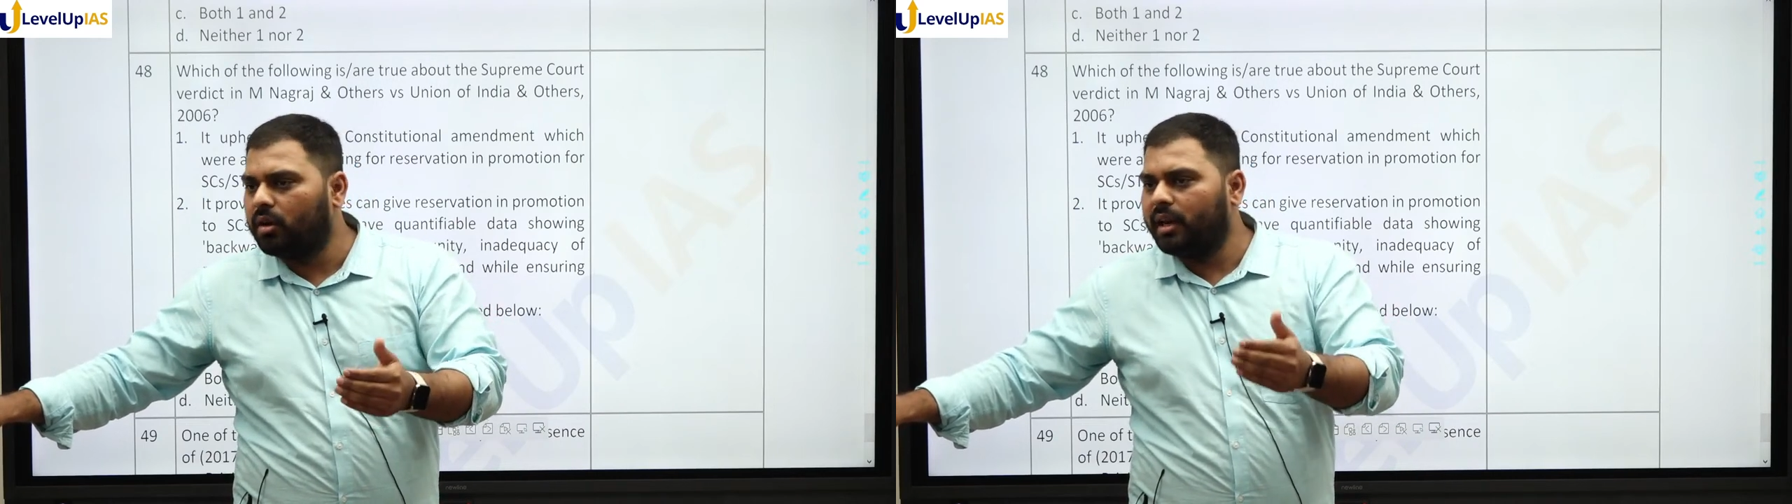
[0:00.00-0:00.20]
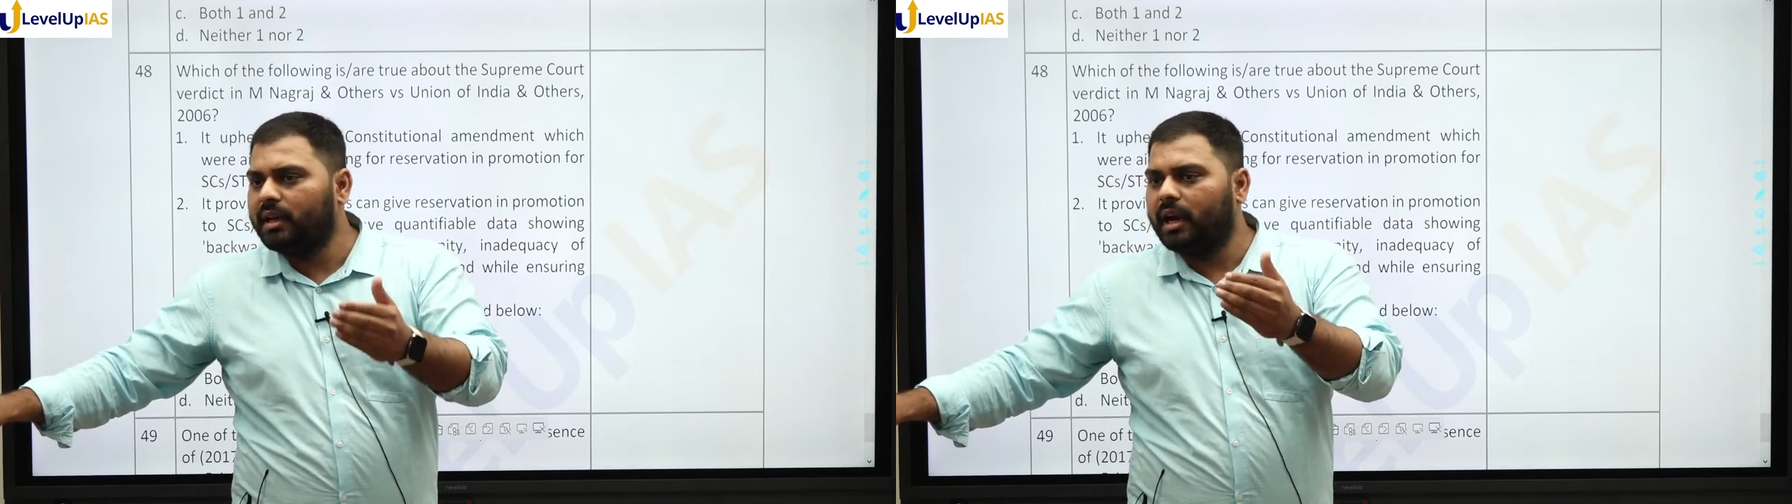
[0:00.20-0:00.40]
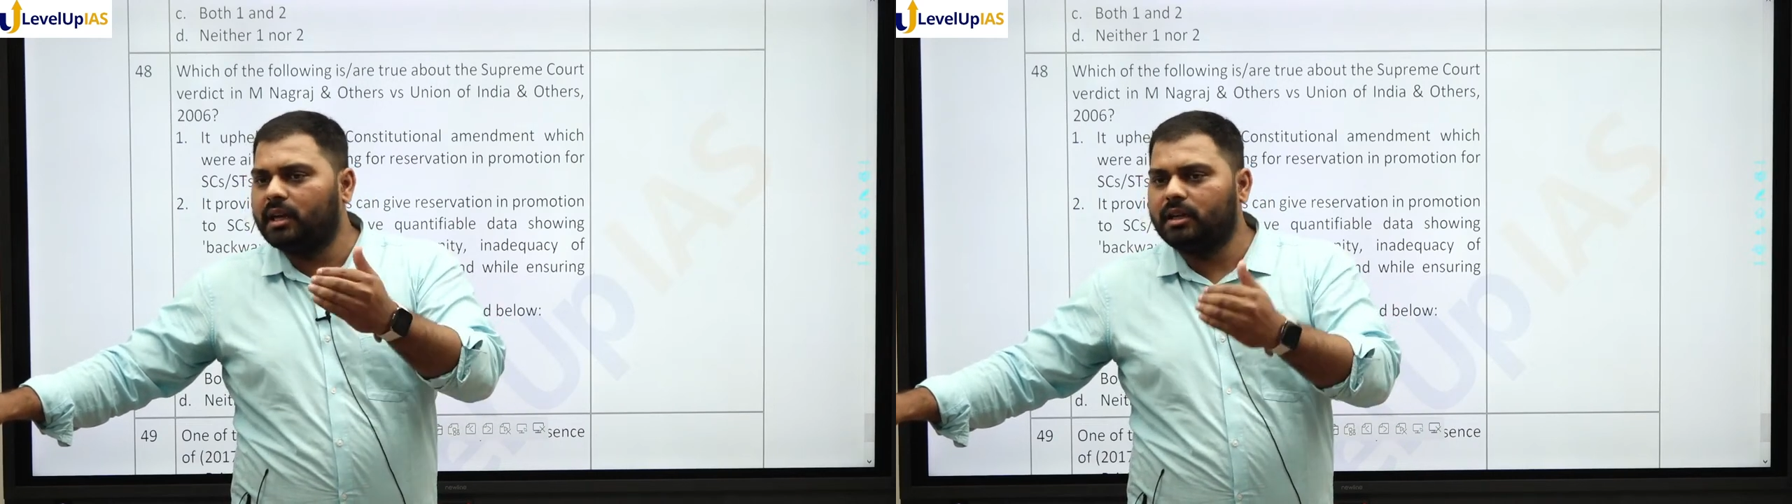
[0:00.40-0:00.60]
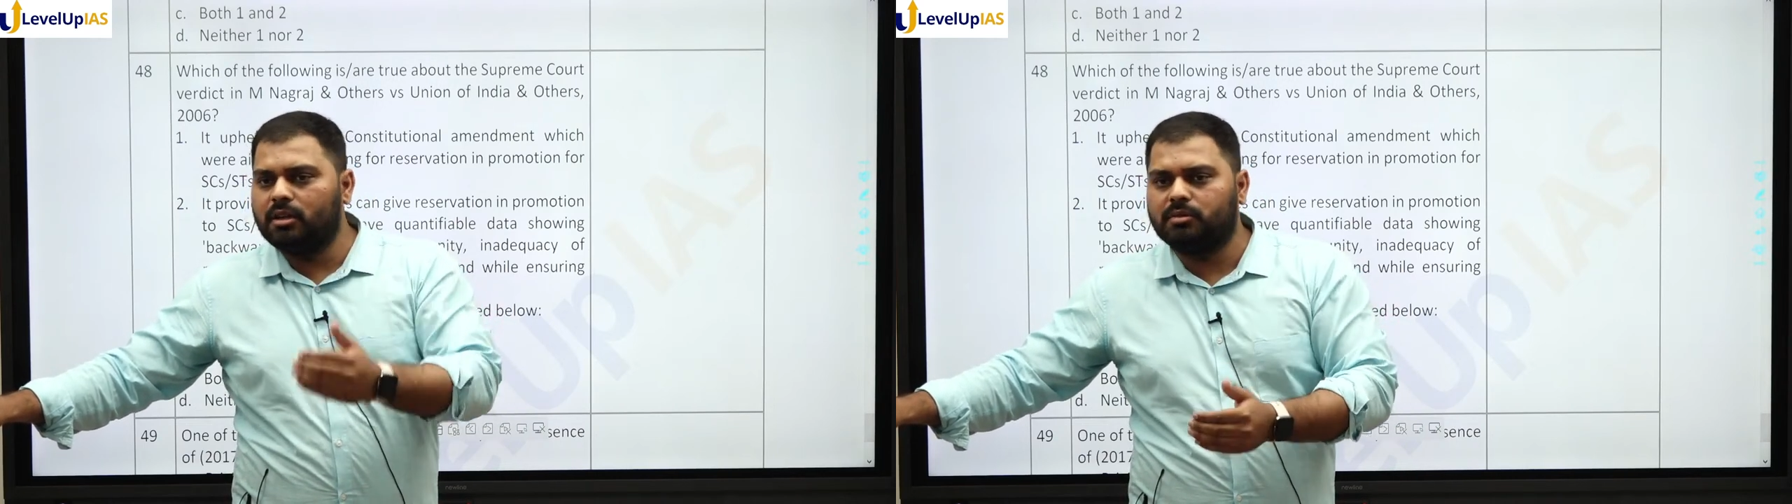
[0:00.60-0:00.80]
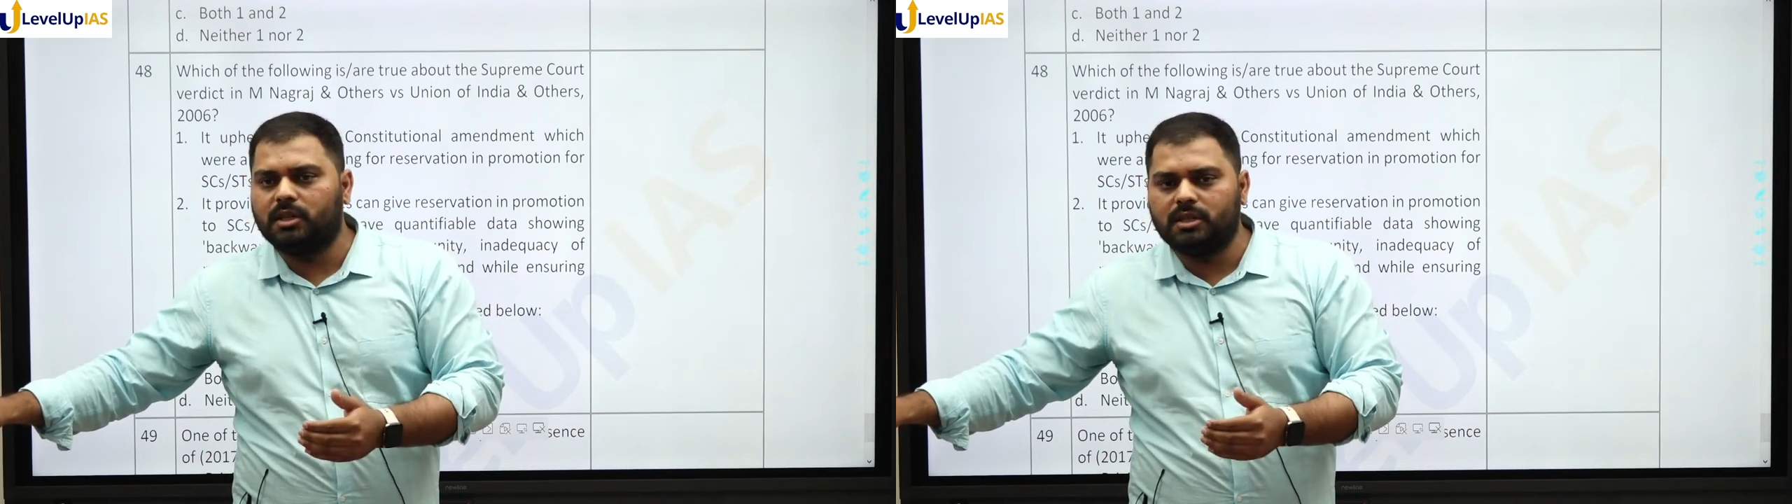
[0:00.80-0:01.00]
any category
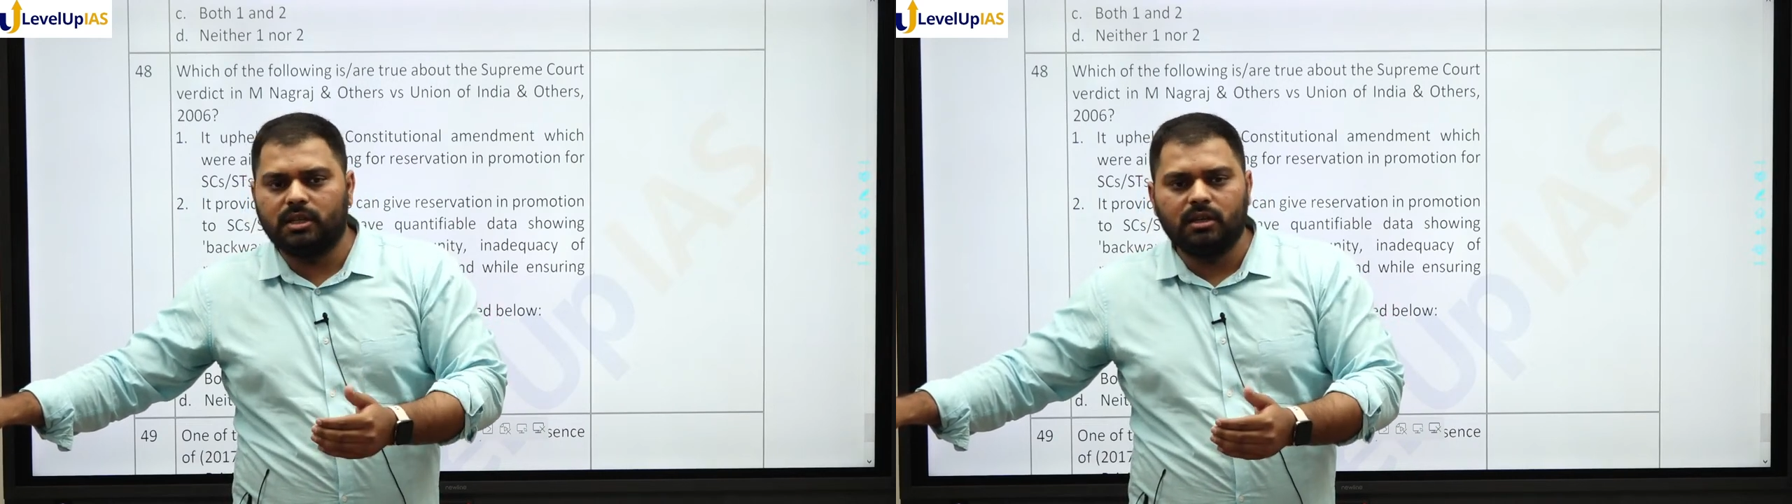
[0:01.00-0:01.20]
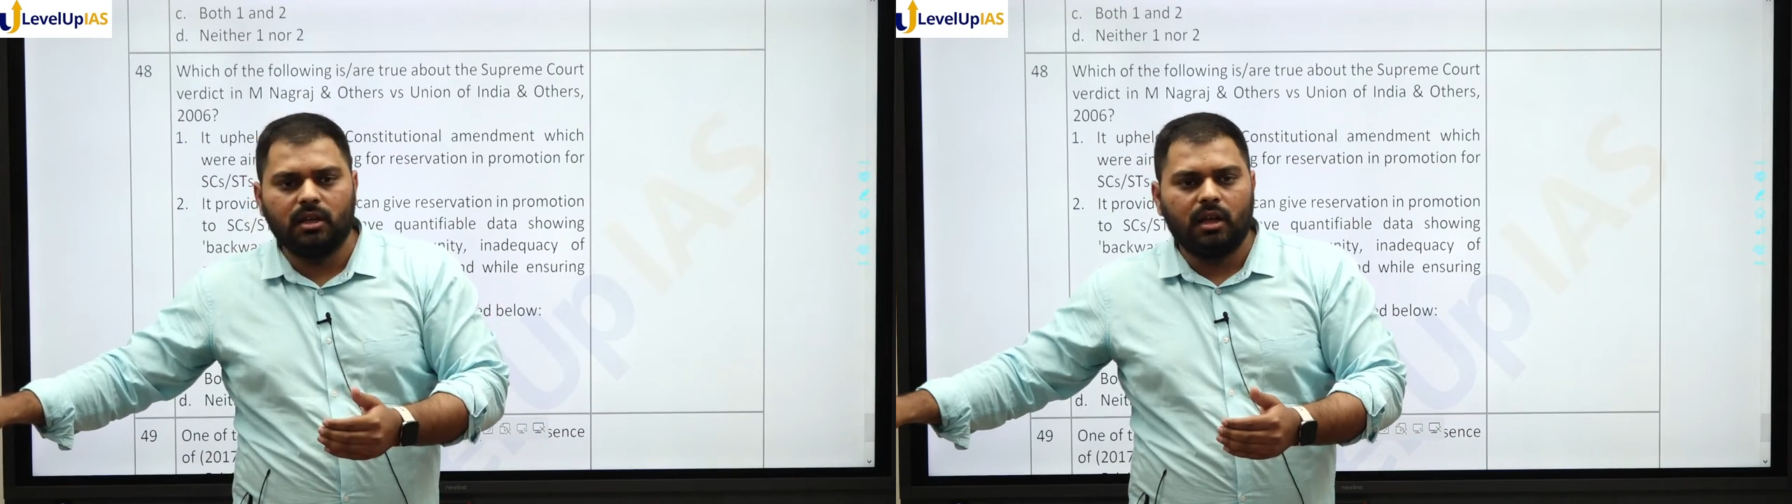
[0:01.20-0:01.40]
of citizen,